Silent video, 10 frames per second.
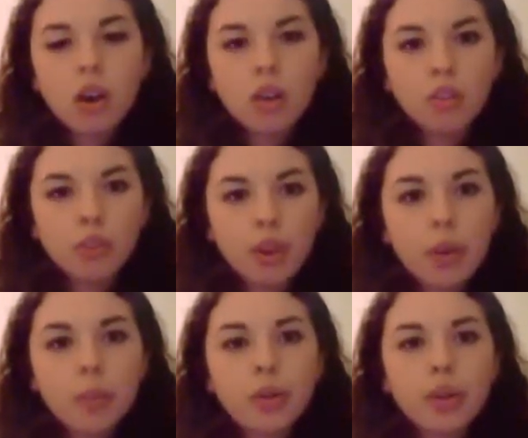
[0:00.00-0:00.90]
all of the
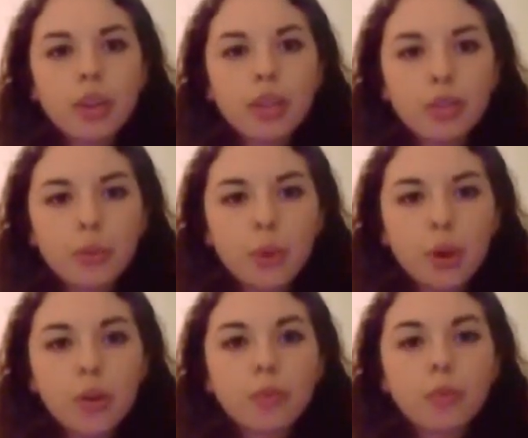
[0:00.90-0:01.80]
grammar and the
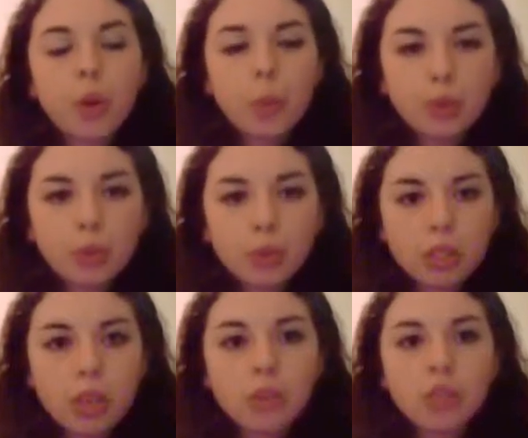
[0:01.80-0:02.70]
form from the
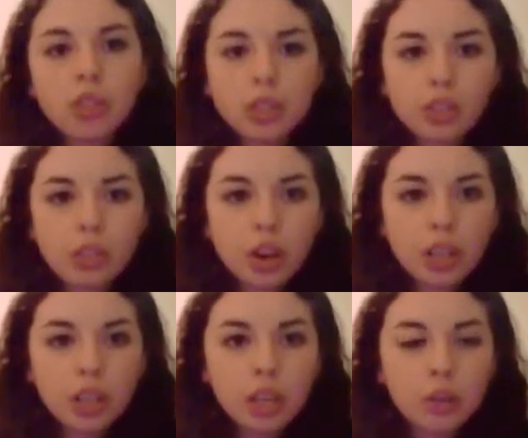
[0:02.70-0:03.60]
source language into the
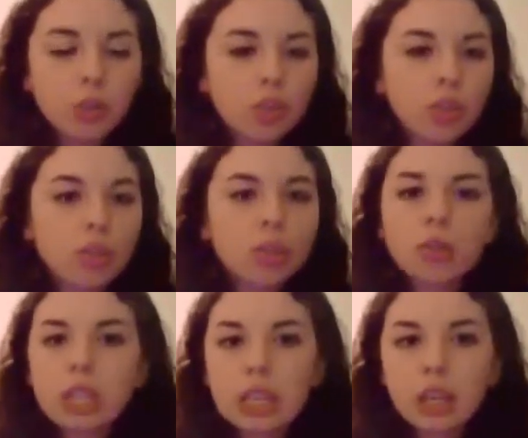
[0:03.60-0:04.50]
target language, and you're
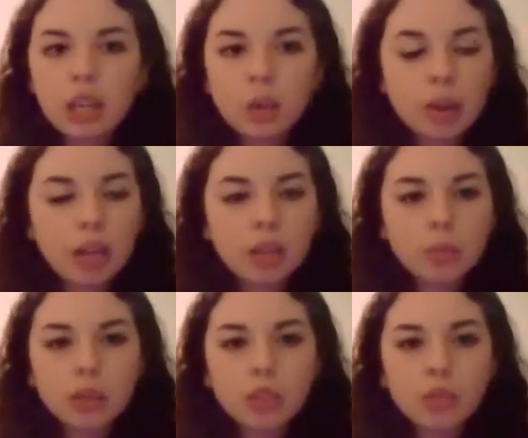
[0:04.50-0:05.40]
using idiomatic
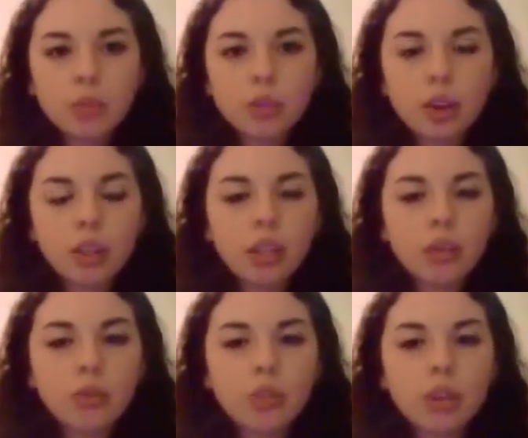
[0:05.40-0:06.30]
speech from the target
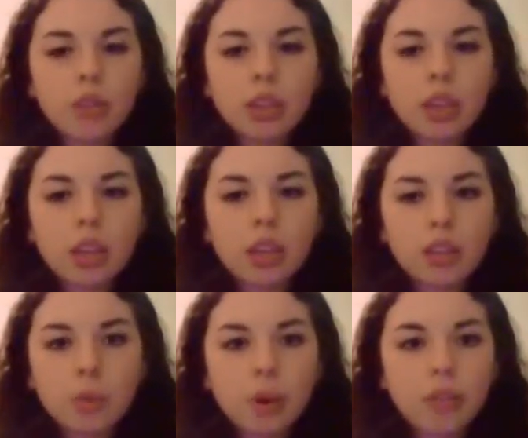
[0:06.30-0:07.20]
language and everything, and
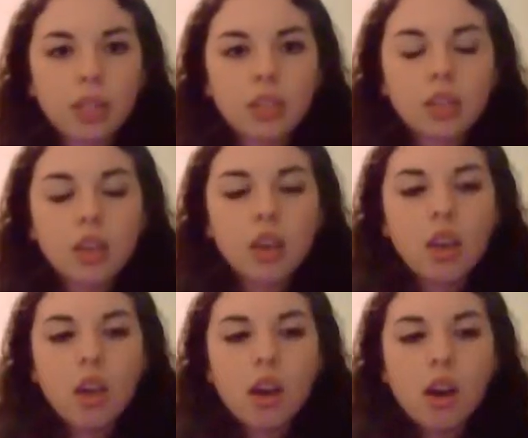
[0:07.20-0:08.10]
it's perfect.
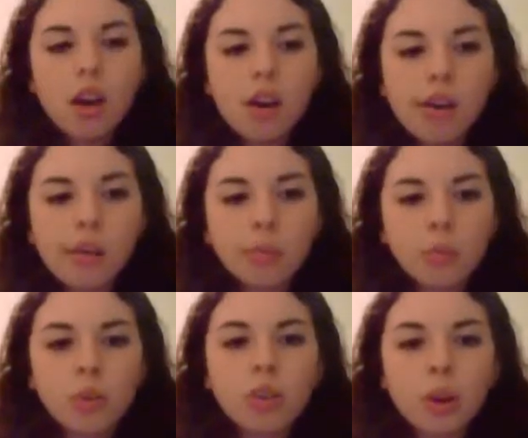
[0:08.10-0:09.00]

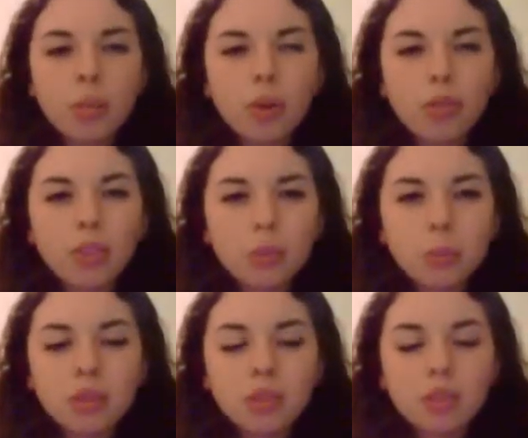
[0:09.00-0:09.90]
Well, not perfect,
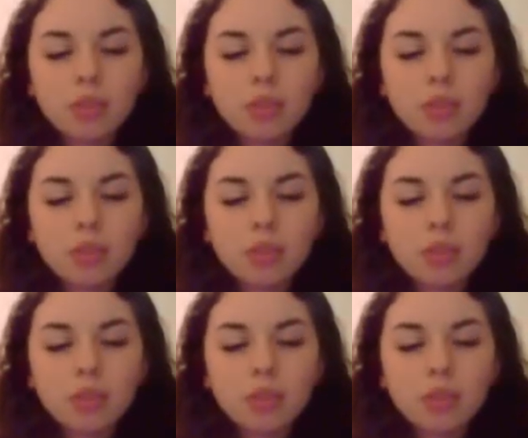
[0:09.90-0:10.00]
but